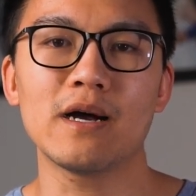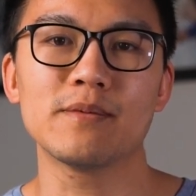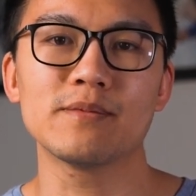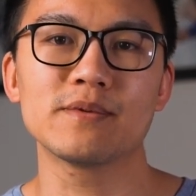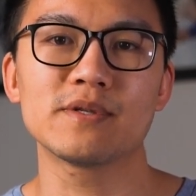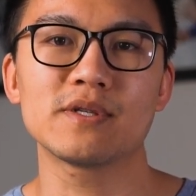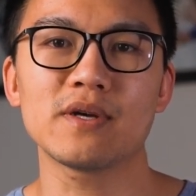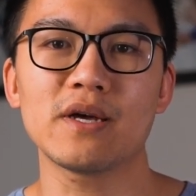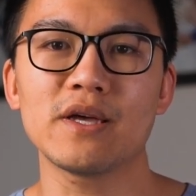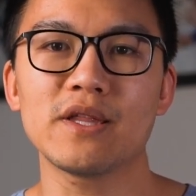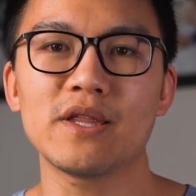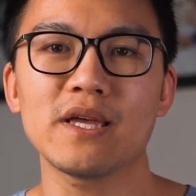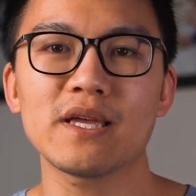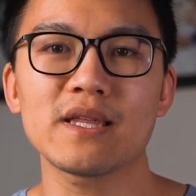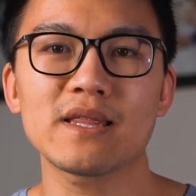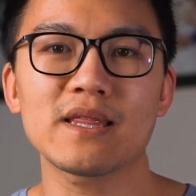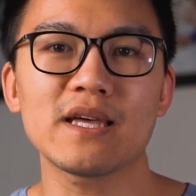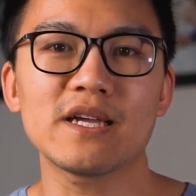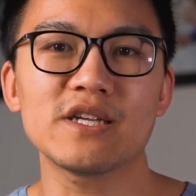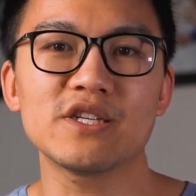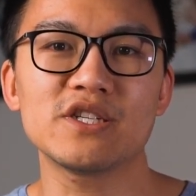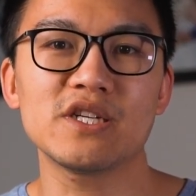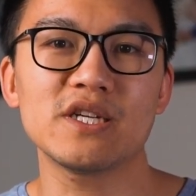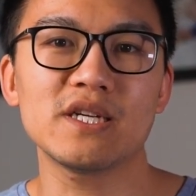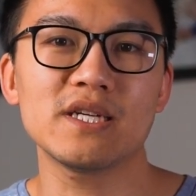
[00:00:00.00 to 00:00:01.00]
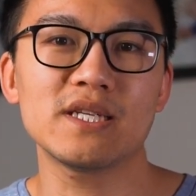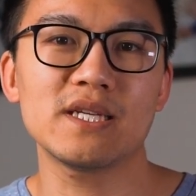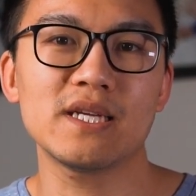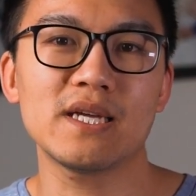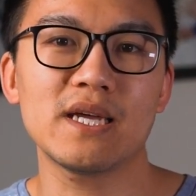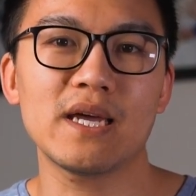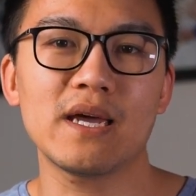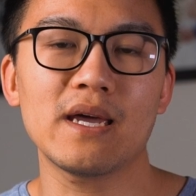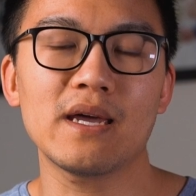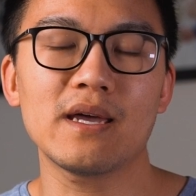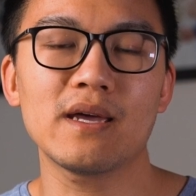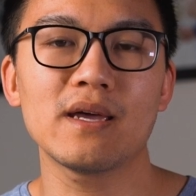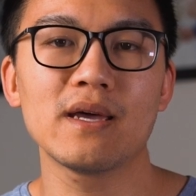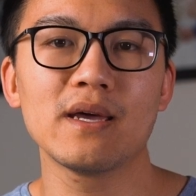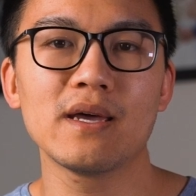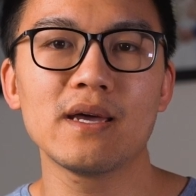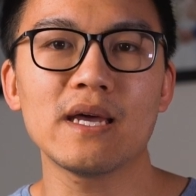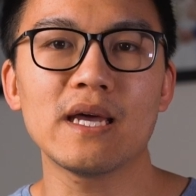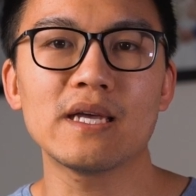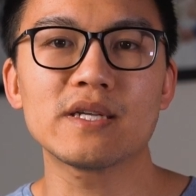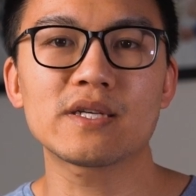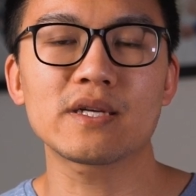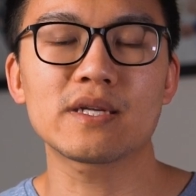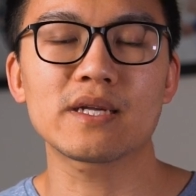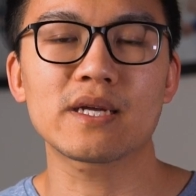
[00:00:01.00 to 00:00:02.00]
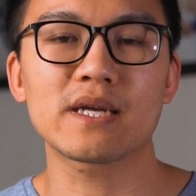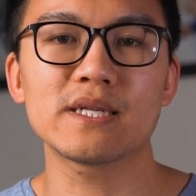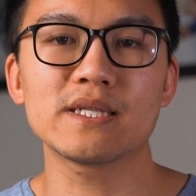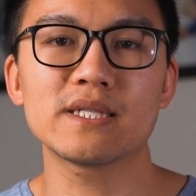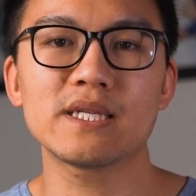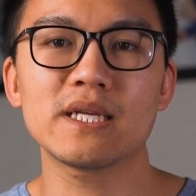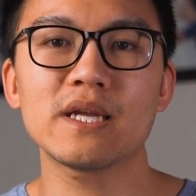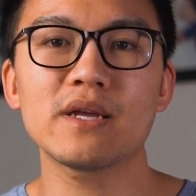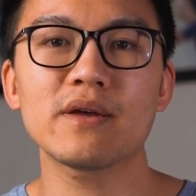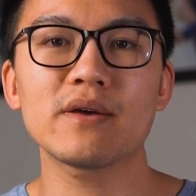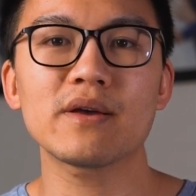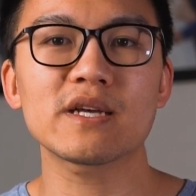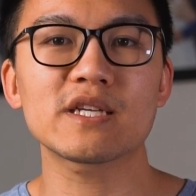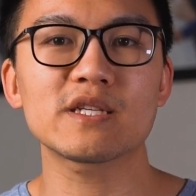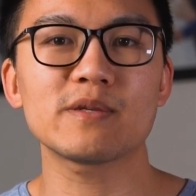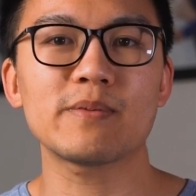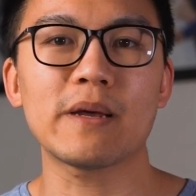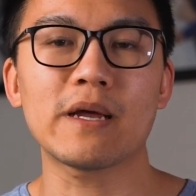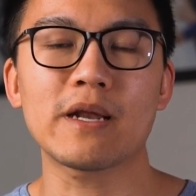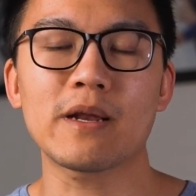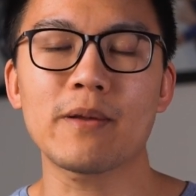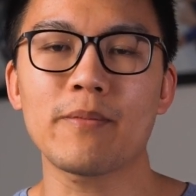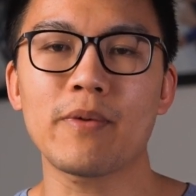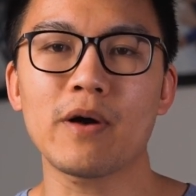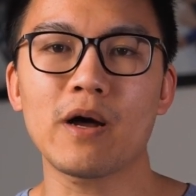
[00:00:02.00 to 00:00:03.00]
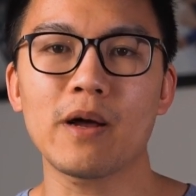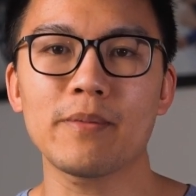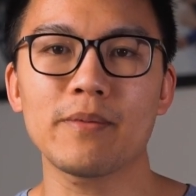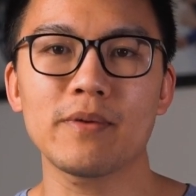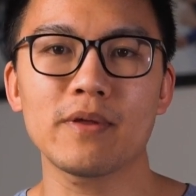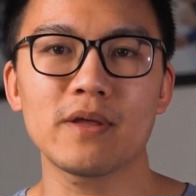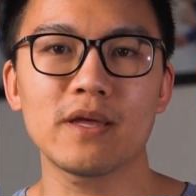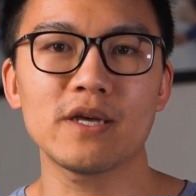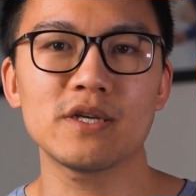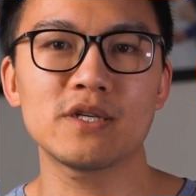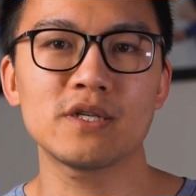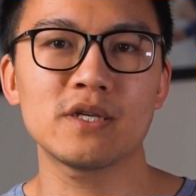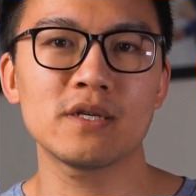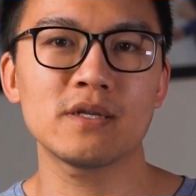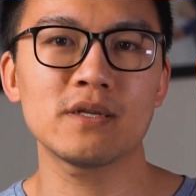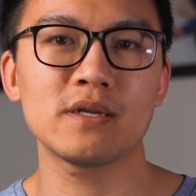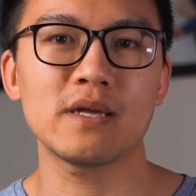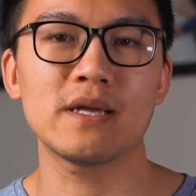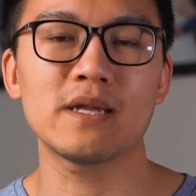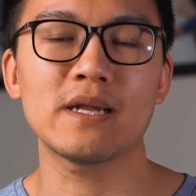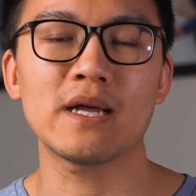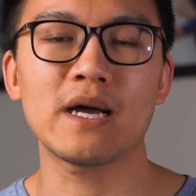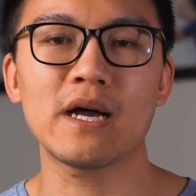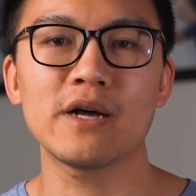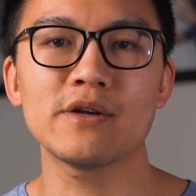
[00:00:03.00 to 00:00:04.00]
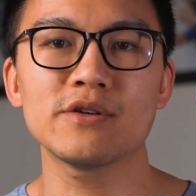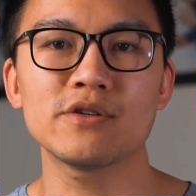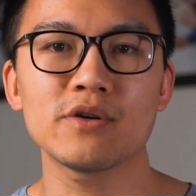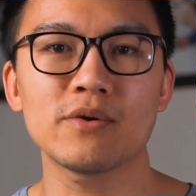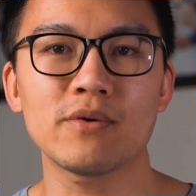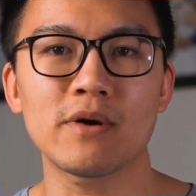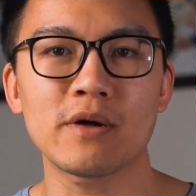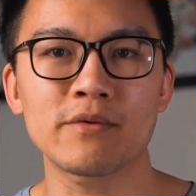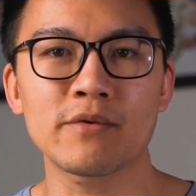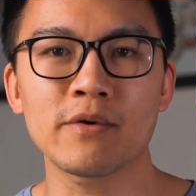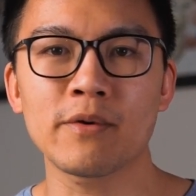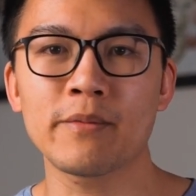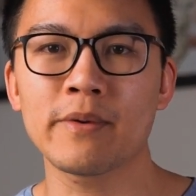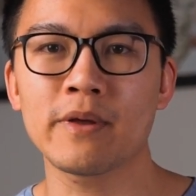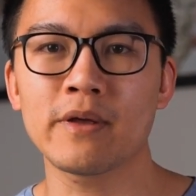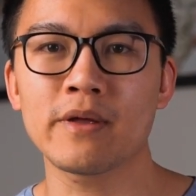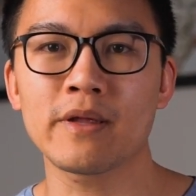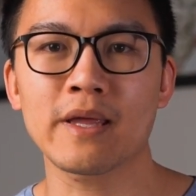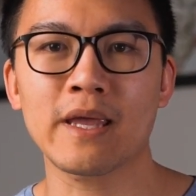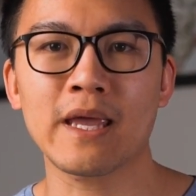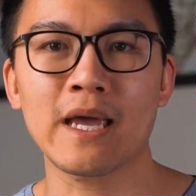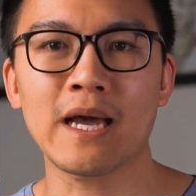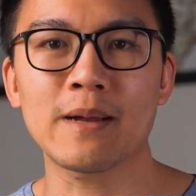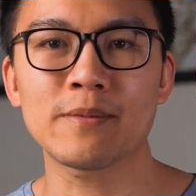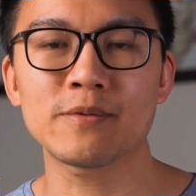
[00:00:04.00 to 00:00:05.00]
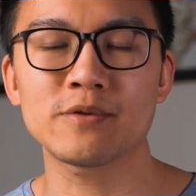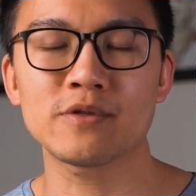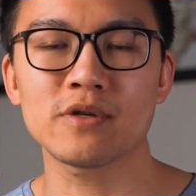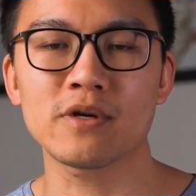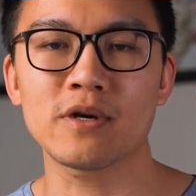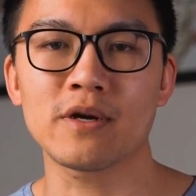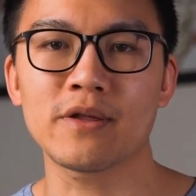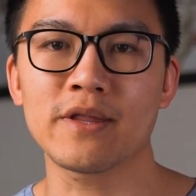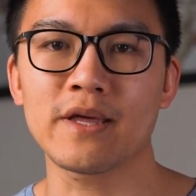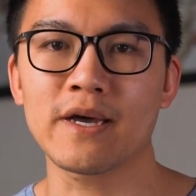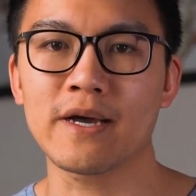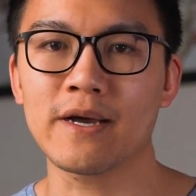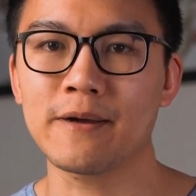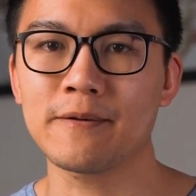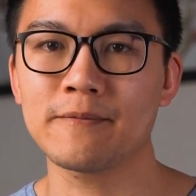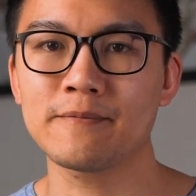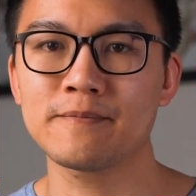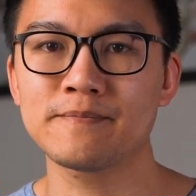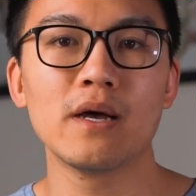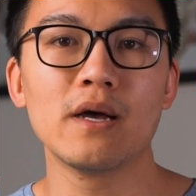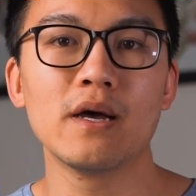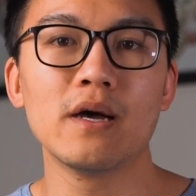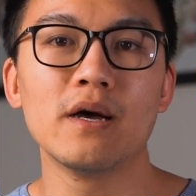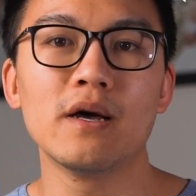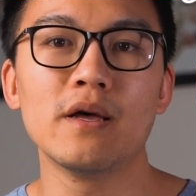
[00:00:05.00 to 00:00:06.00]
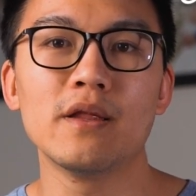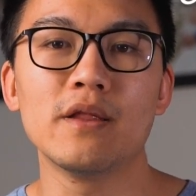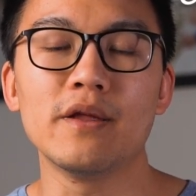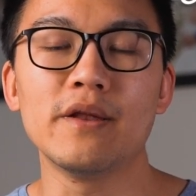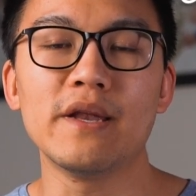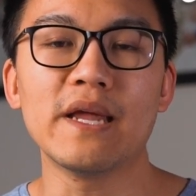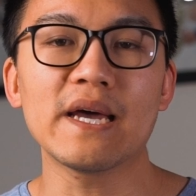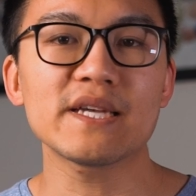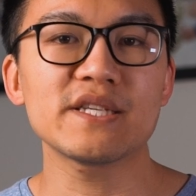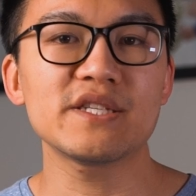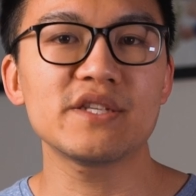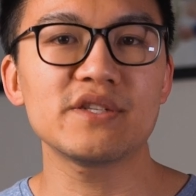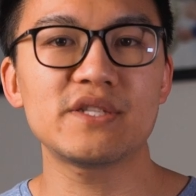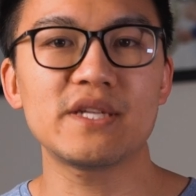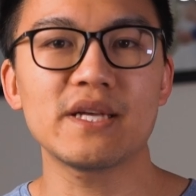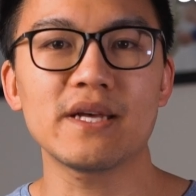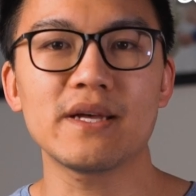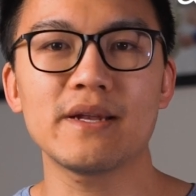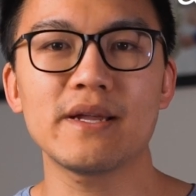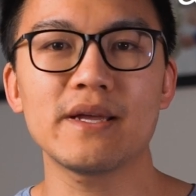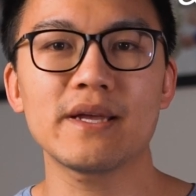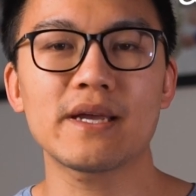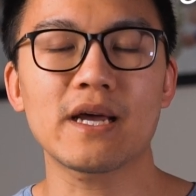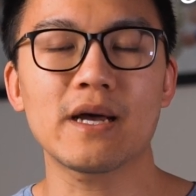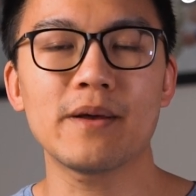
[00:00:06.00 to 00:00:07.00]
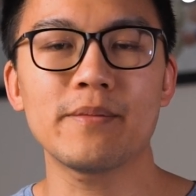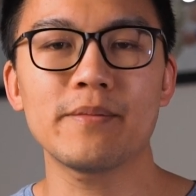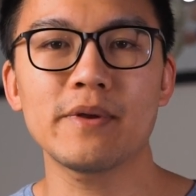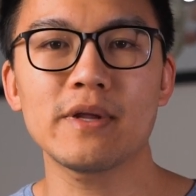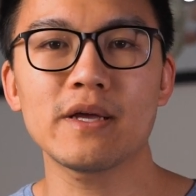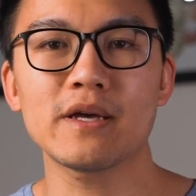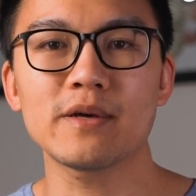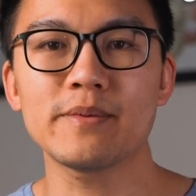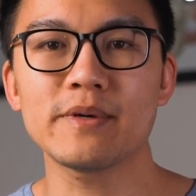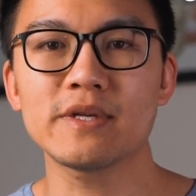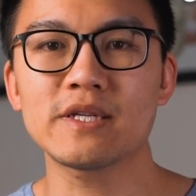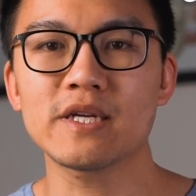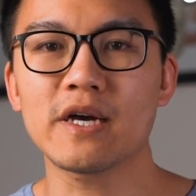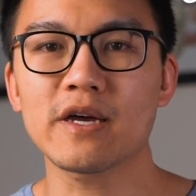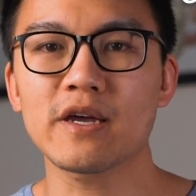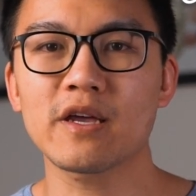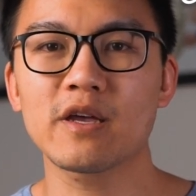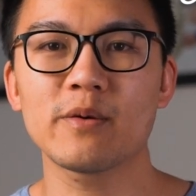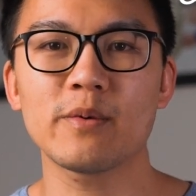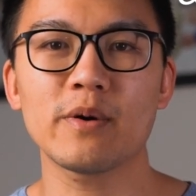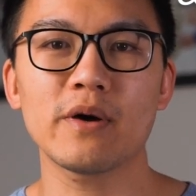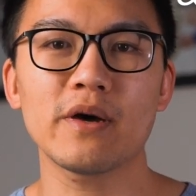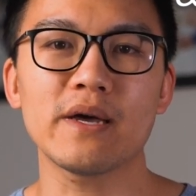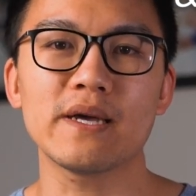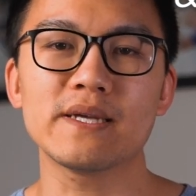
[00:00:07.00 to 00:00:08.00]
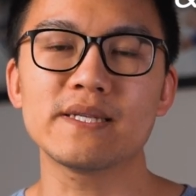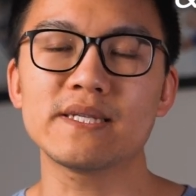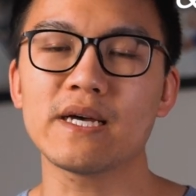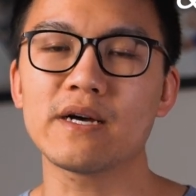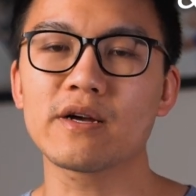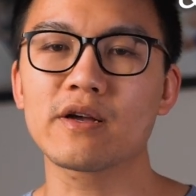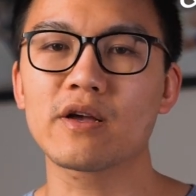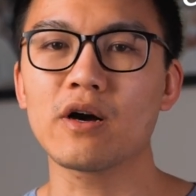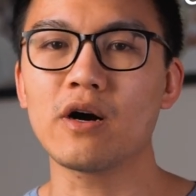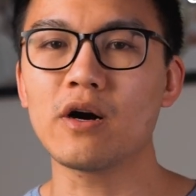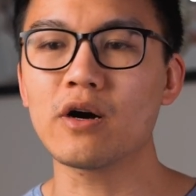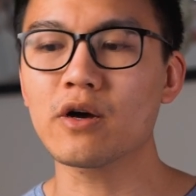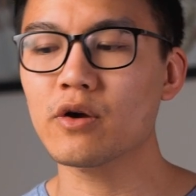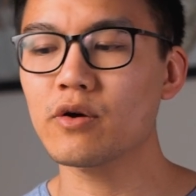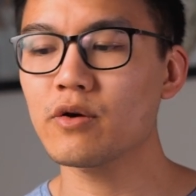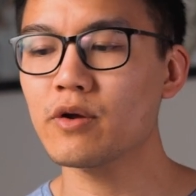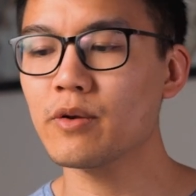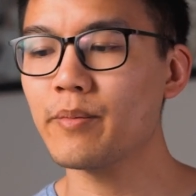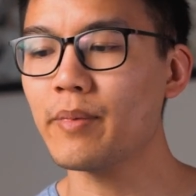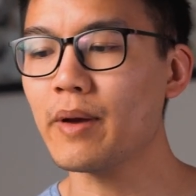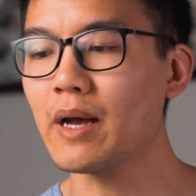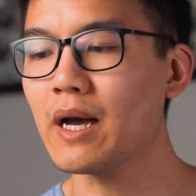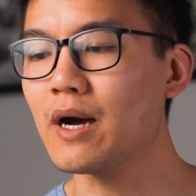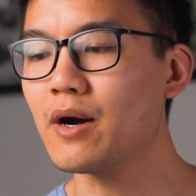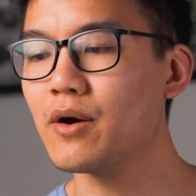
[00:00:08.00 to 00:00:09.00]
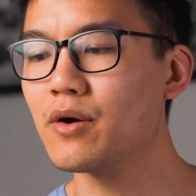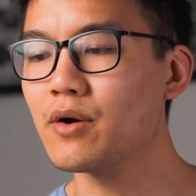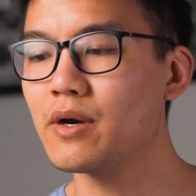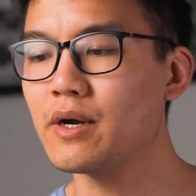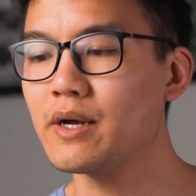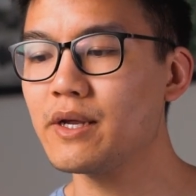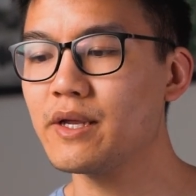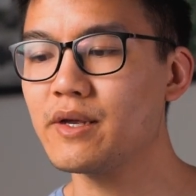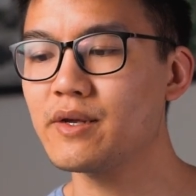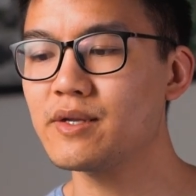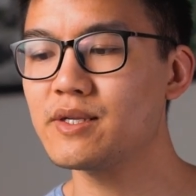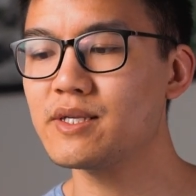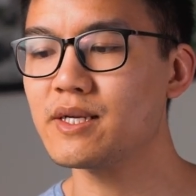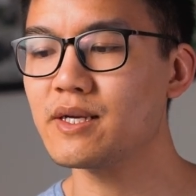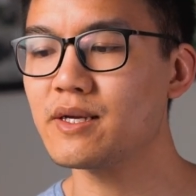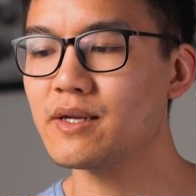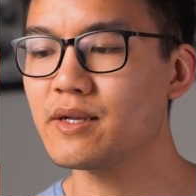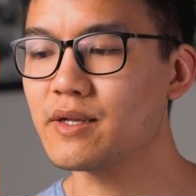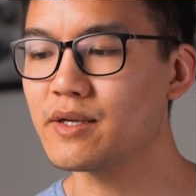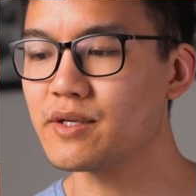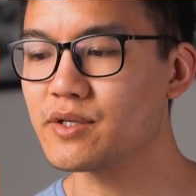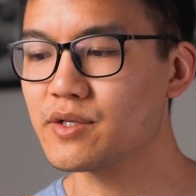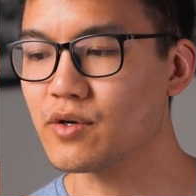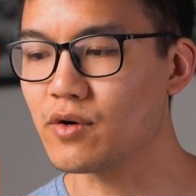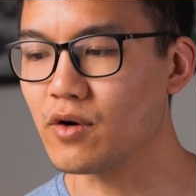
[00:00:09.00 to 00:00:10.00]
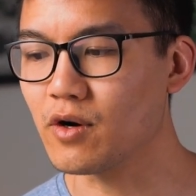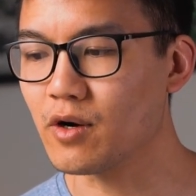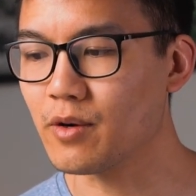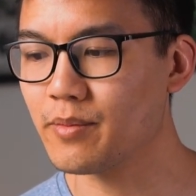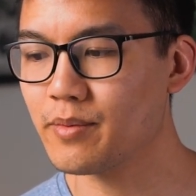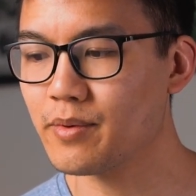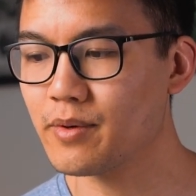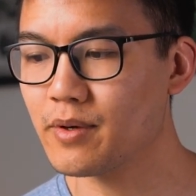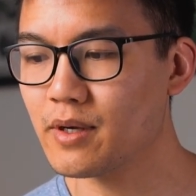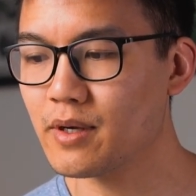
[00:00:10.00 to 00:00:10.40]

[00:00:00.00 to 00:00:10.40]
So I think that GTA is going to continue to expand in population and Hydro One will be able to capture on that. The next utility company I'll be talking about is Algonquin Power and Utilities Corp.